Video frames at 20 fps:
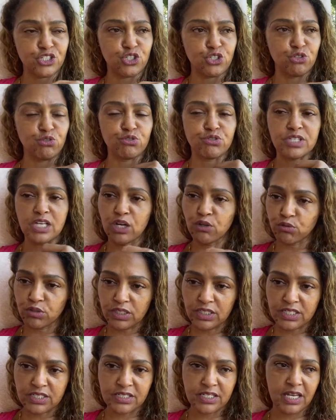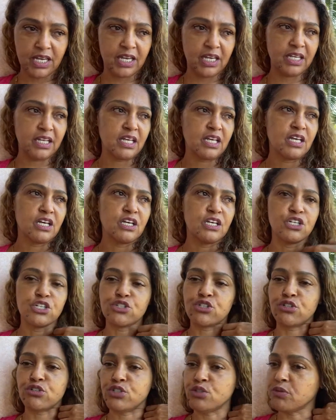to sell real estate,
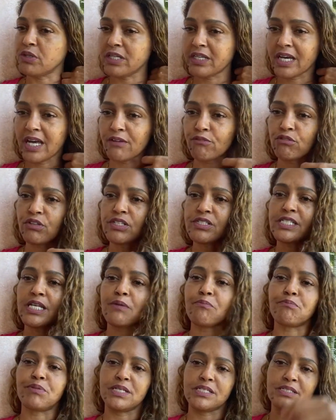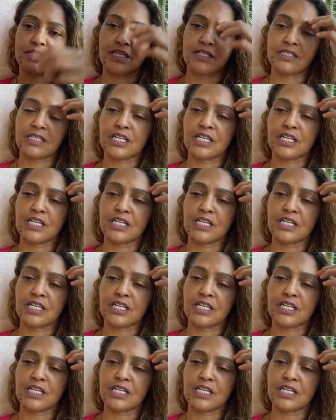to do any kind of real estate business.